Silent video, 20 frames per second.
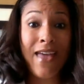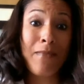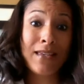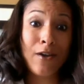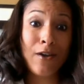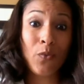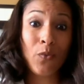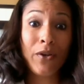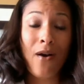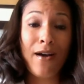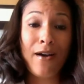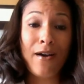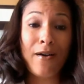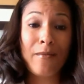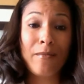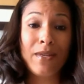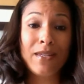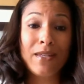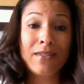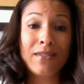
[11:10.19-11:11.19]
that
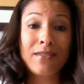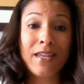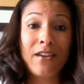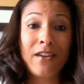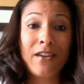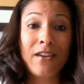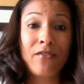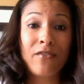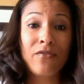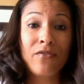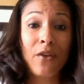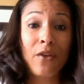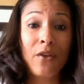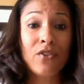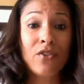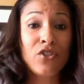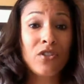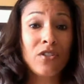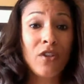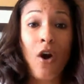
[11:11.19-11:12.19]
now, instead of,
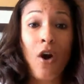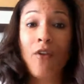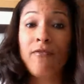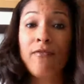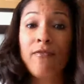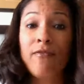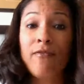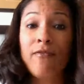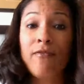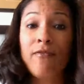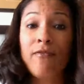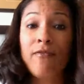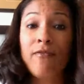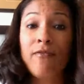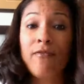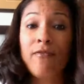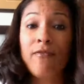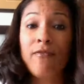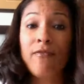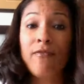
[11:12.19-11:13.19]
this just all falling
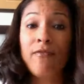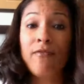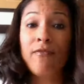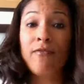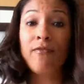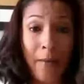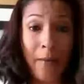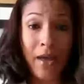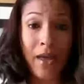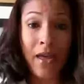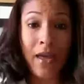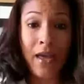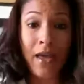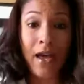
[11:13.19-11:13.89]
into my lap,